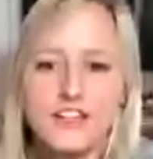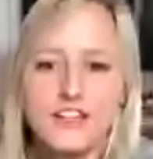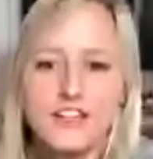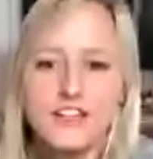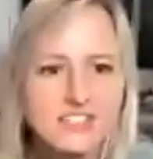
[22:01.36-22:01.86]

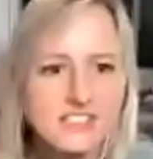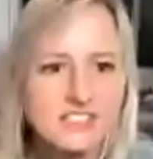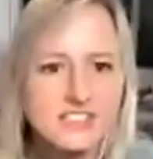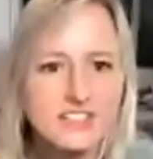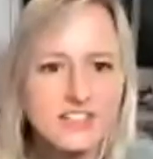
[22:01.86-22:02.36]
next
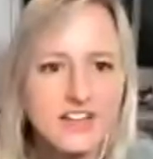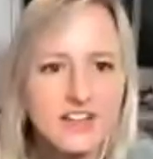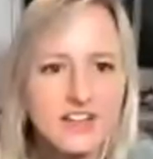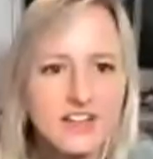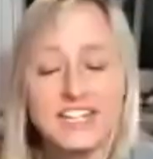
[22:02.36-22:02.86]

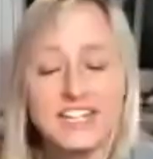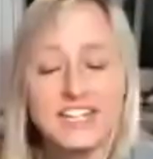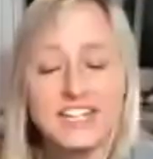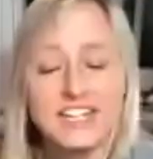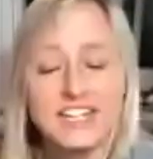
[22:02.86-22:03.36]

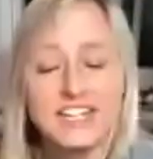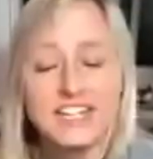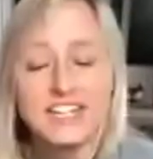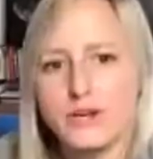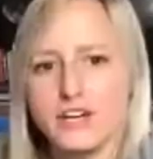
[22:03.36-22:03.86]
topic to think
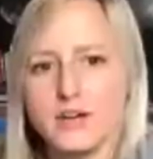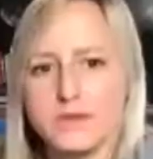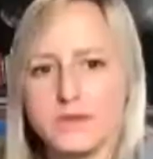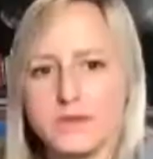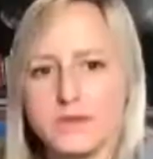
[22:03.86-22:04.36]
about when it comes to
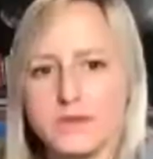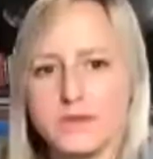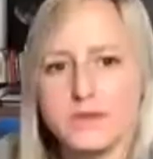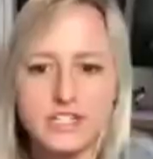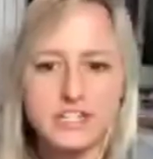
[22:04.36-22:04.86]

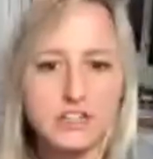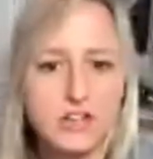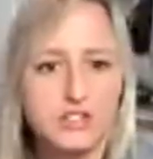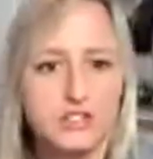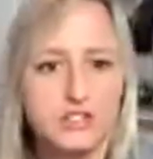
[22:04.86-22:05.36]
centrality and
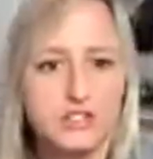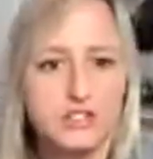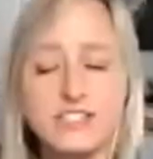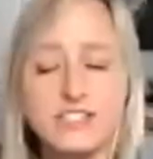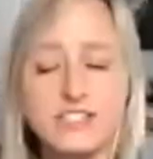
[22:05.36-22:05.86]
clustering is
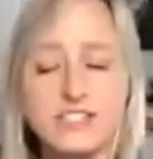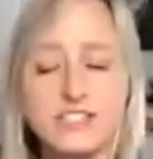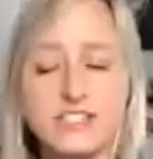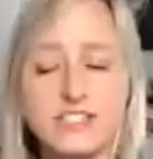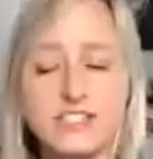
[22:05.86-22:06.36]
degree
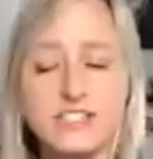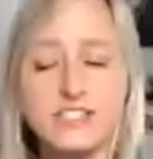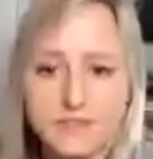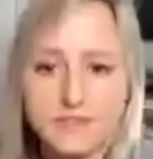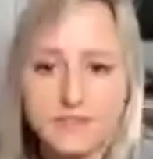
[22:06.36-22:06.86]
centrality.
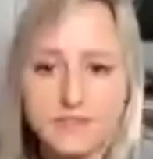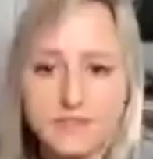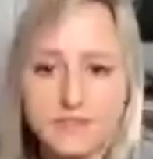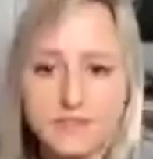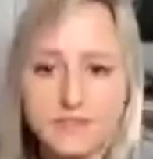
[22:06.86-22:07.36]

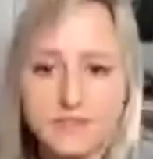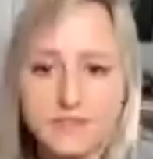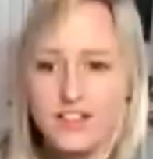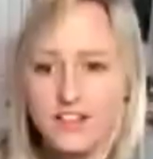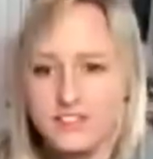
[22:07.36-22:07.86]

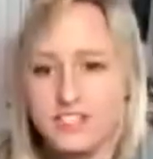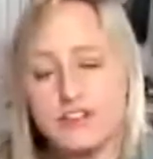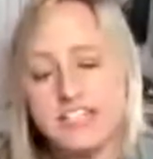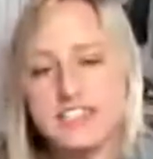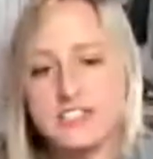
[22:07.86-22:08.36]

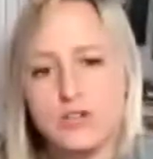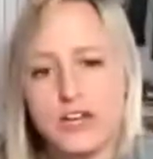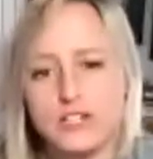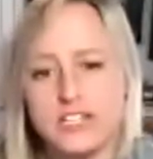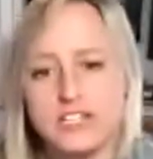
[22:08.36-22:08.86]
Degree
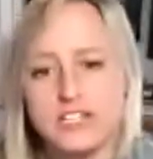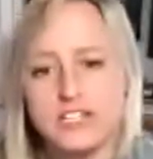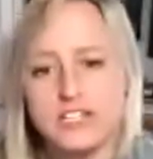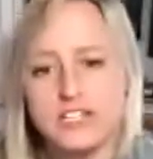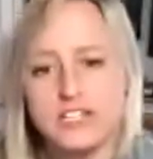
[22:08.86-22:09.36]
centrality
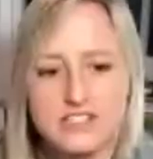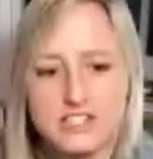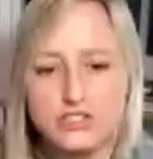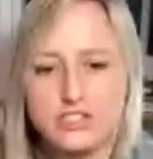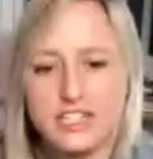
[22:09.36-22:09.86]
is
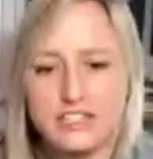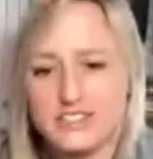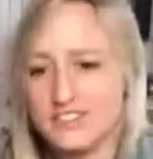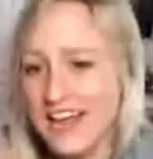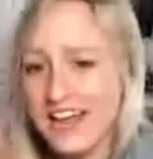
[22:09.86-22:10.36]
essentially
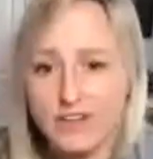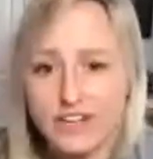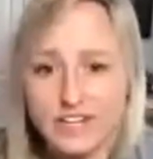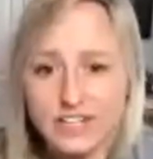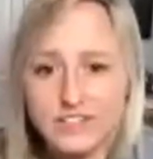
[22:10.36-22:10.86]
stack
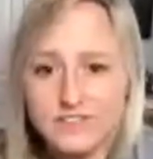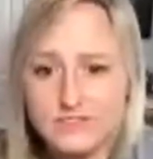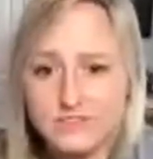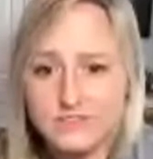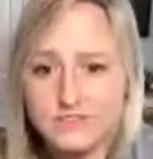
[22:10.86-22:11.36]
ranking
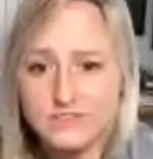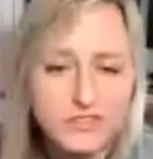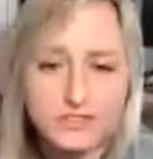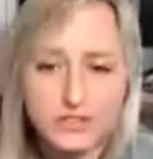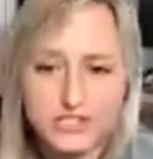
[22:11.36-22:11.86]
all of your
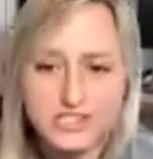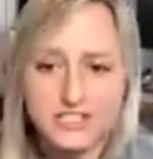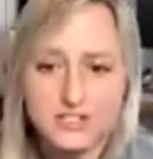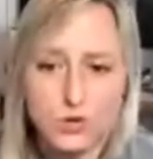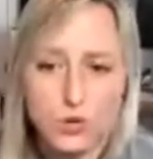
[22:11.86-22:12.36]
vertices
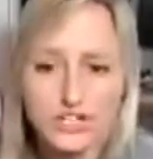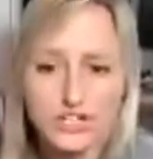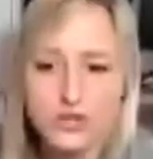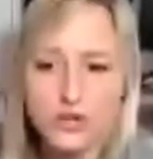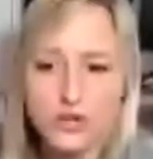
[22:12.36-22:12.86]
according to
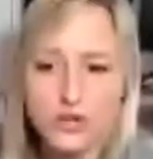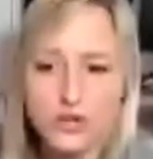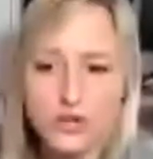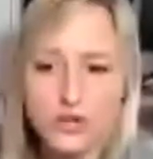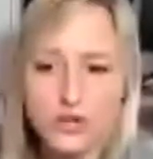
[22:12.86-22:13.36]
those with
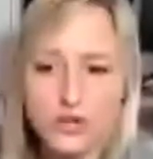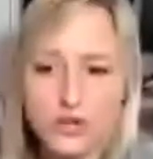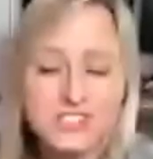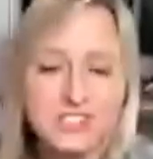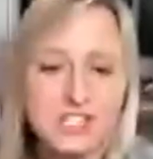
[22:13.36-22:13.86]
the
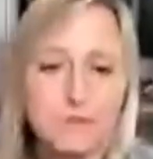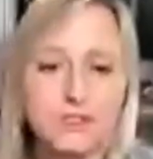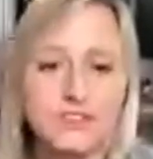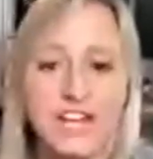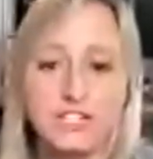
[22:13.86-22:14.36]
most number of
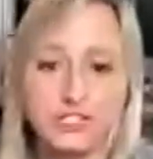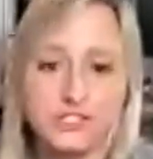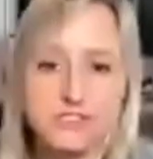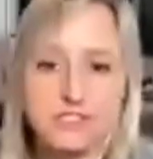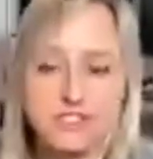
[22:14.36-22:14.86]
edges.